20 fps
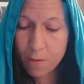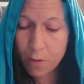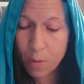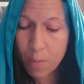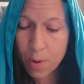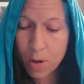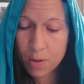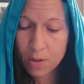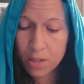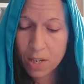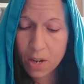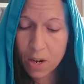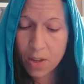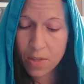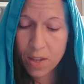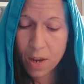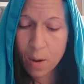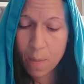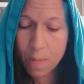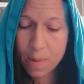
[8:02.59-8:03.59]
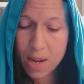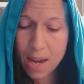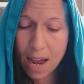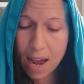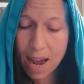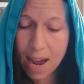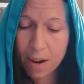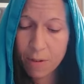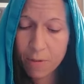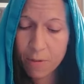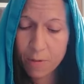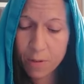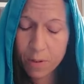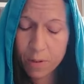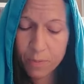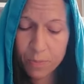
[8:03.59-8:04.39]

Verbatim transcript: for mercy on their behalf.